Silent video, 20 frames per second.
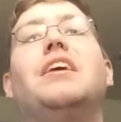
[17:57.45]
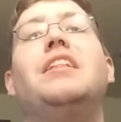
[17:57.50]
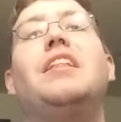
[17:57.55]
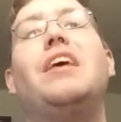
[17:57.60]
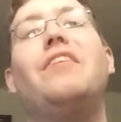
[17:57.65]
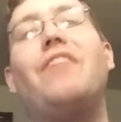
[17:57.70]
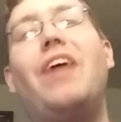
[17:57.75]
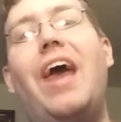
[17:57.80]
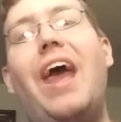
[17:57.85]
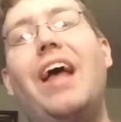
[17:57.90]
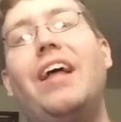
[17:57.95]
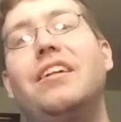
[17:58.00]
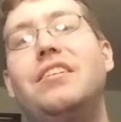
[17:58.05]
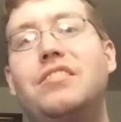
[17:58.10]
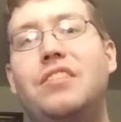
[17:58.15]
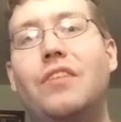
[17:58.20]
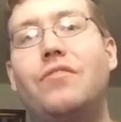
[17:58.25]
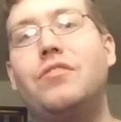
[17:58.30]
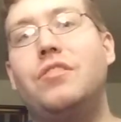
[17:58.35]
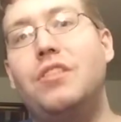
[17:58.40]
And they've added
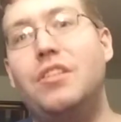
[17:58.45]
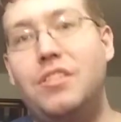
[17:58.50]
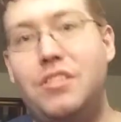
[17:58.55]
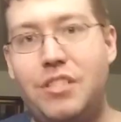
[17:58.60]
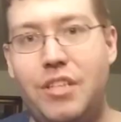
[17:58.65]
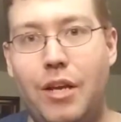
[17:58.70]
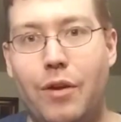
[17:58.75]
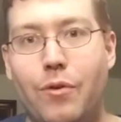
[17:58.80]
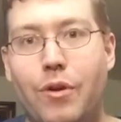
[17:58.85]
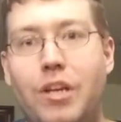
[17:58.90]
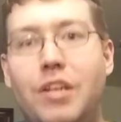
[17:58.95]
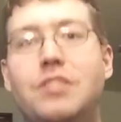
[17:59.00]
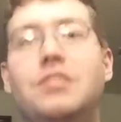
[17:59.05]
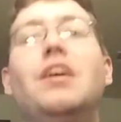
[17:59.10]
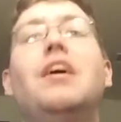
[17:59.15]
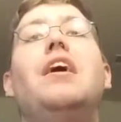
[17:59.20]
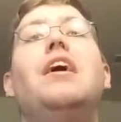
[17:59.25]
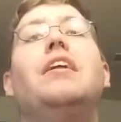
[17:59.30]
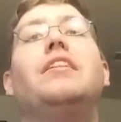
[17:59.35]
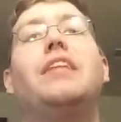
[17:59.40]
stuff to the
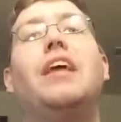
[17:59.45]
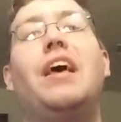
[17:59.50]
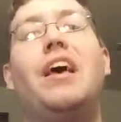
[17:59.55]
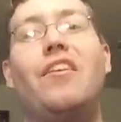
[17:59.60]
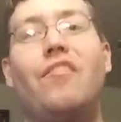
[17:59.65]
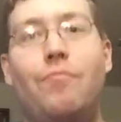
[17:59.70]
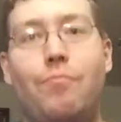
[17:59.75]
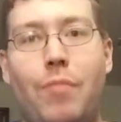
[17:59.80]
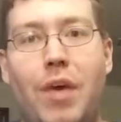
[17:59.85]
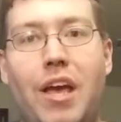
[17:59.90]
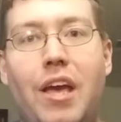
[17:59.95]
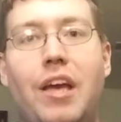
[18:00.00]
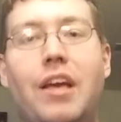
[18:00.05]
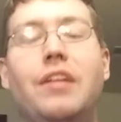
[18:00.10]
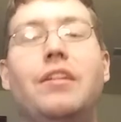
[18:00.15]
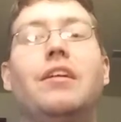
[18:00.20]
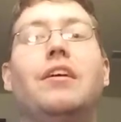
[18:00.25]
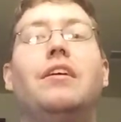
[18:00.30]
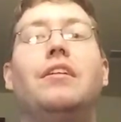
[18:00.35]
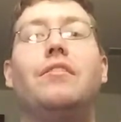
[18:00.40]
series that have
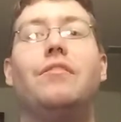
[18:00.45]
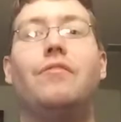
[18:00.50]
made